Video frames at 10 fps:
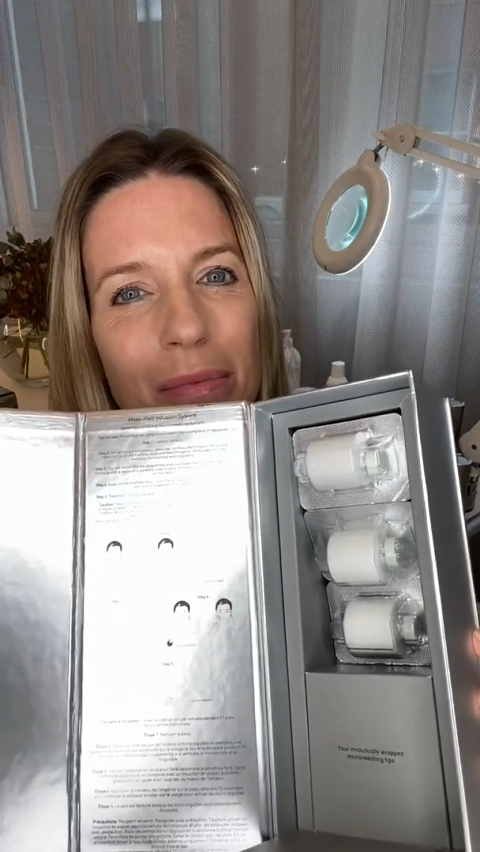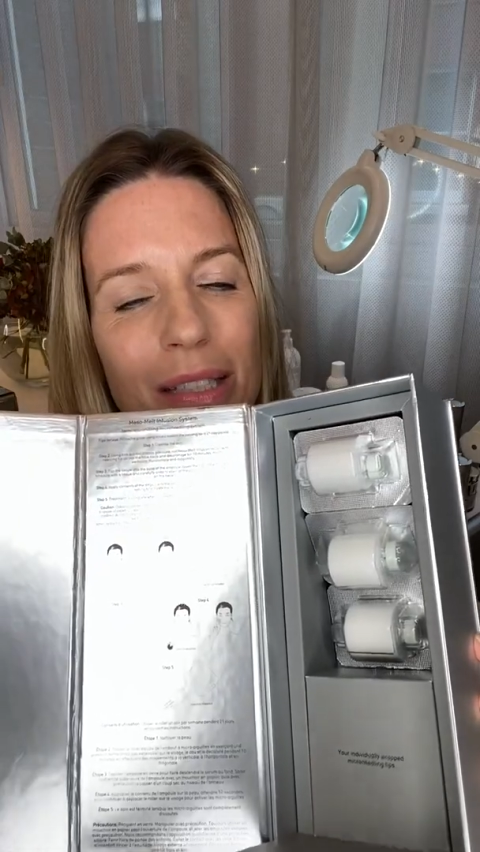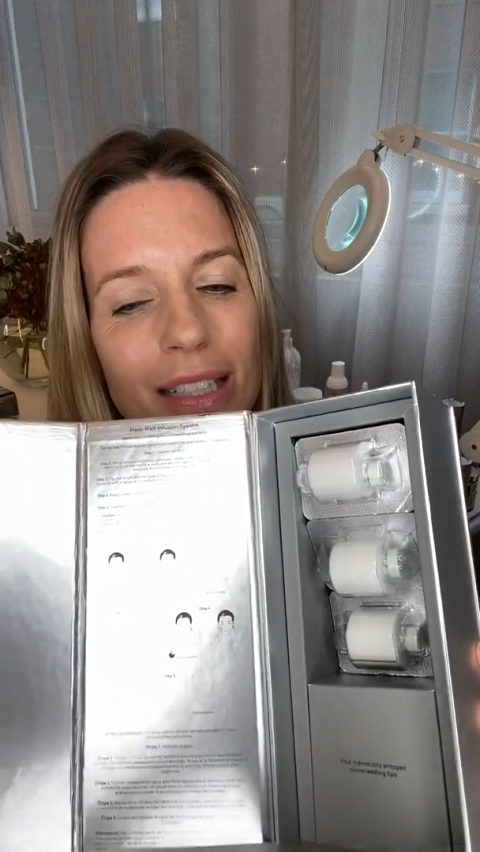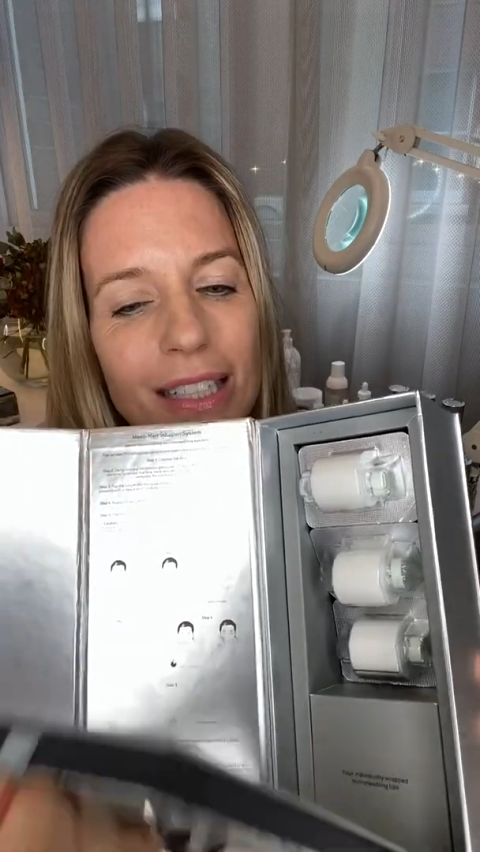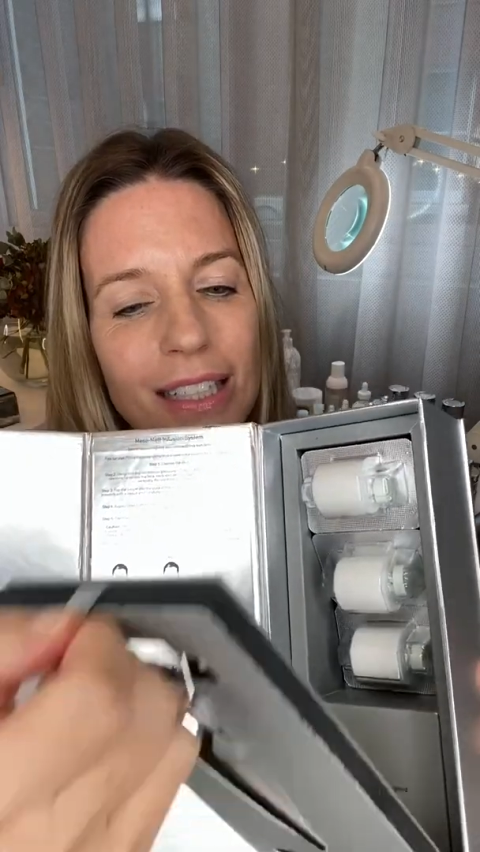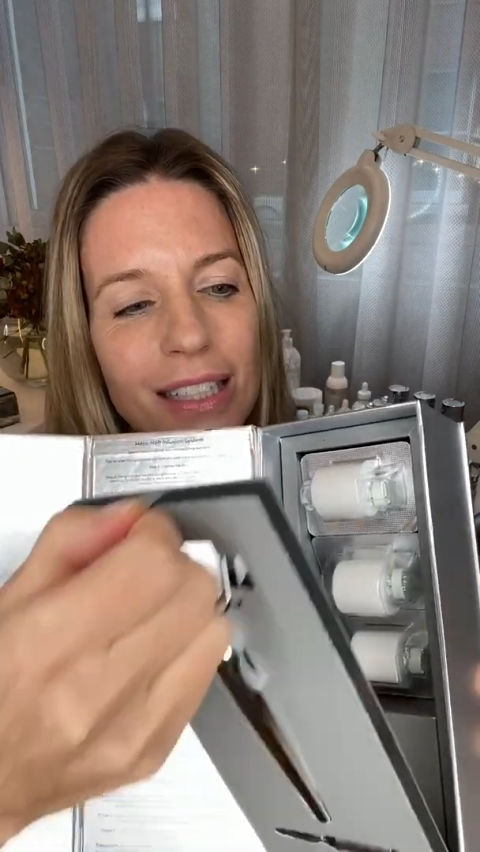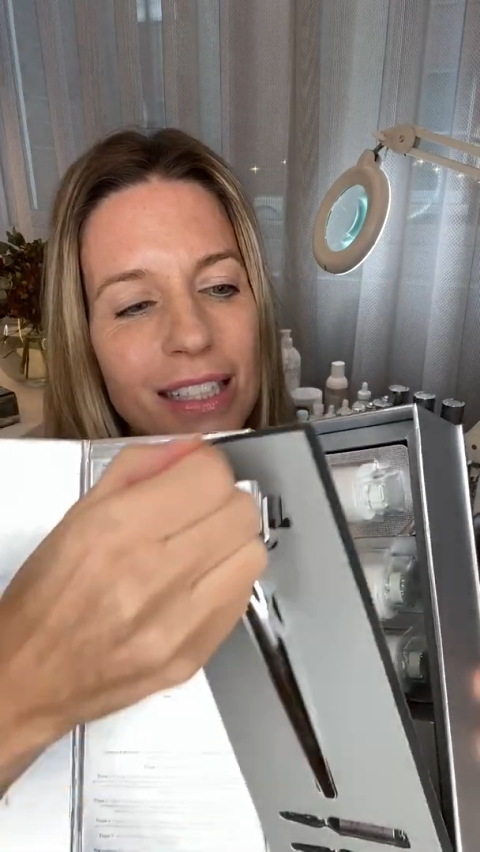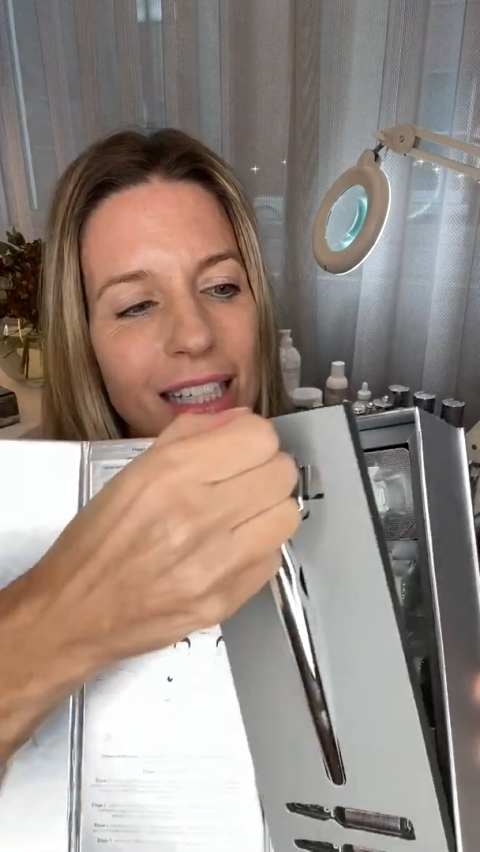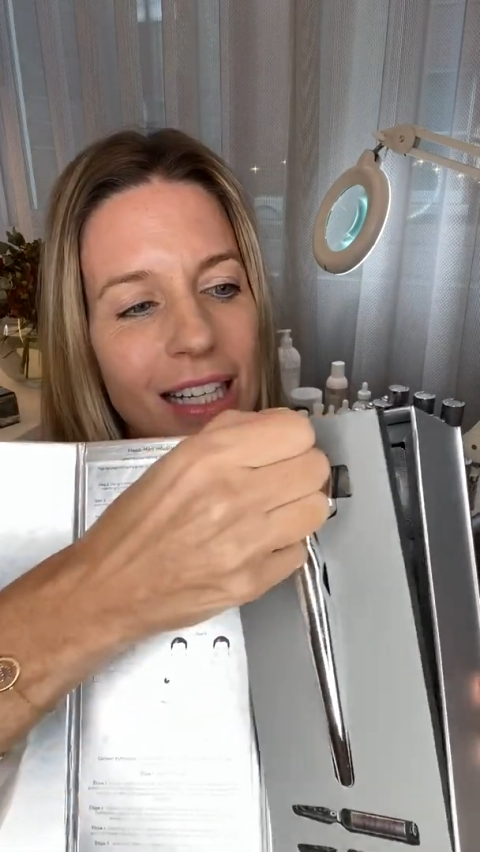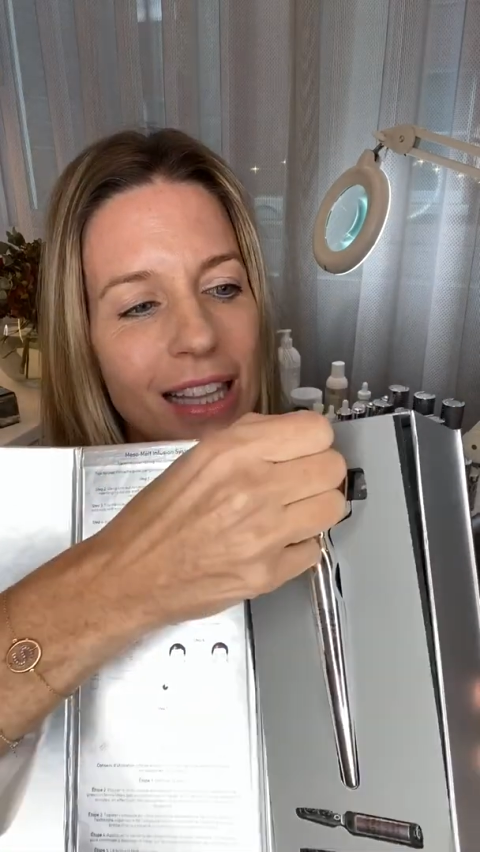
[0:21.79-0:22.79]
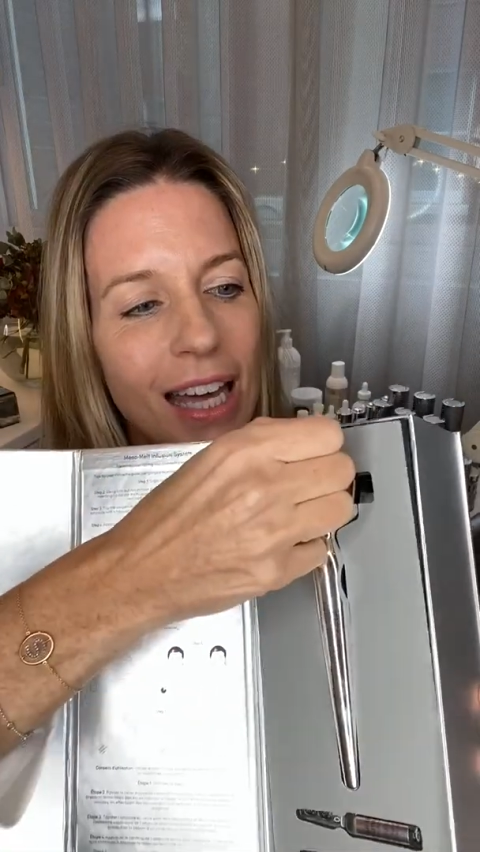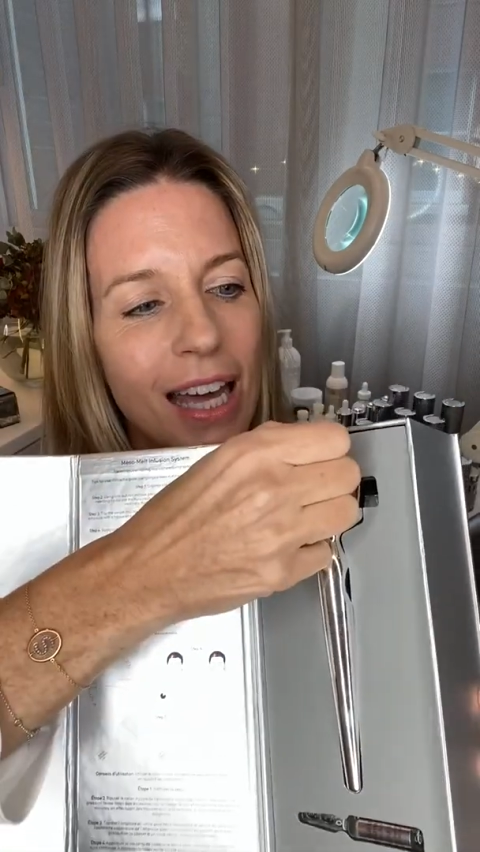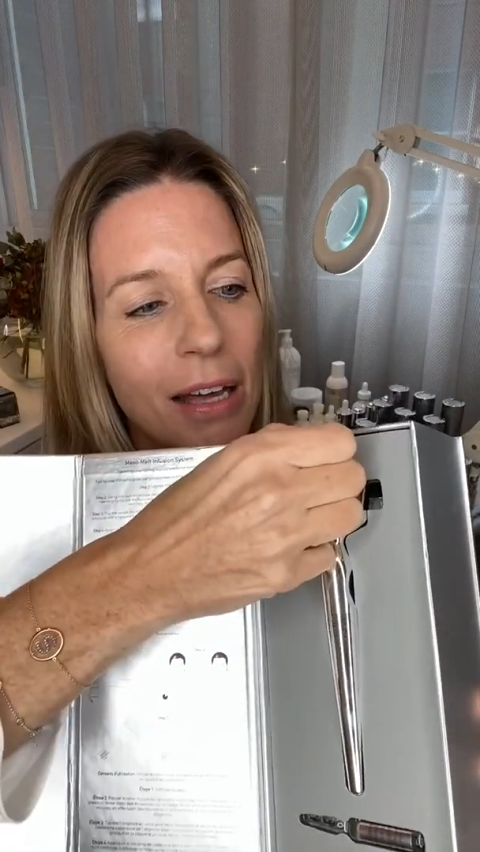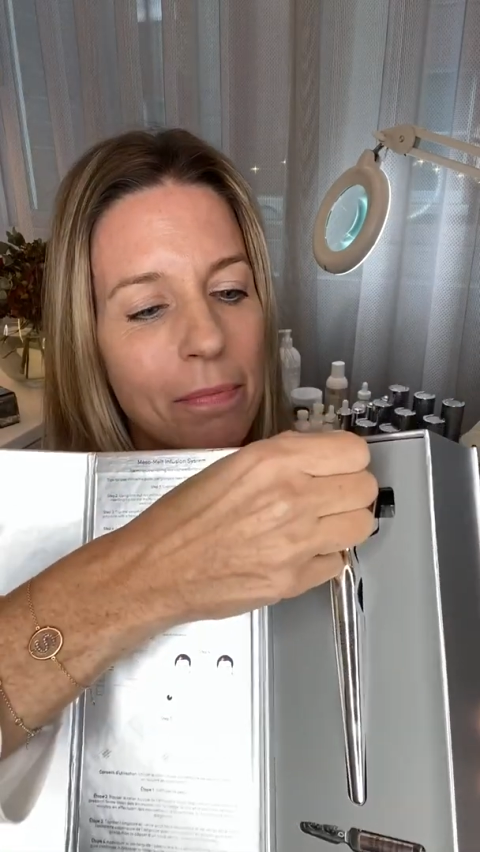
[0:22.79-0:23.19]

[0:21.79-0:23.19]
sitting underneath there.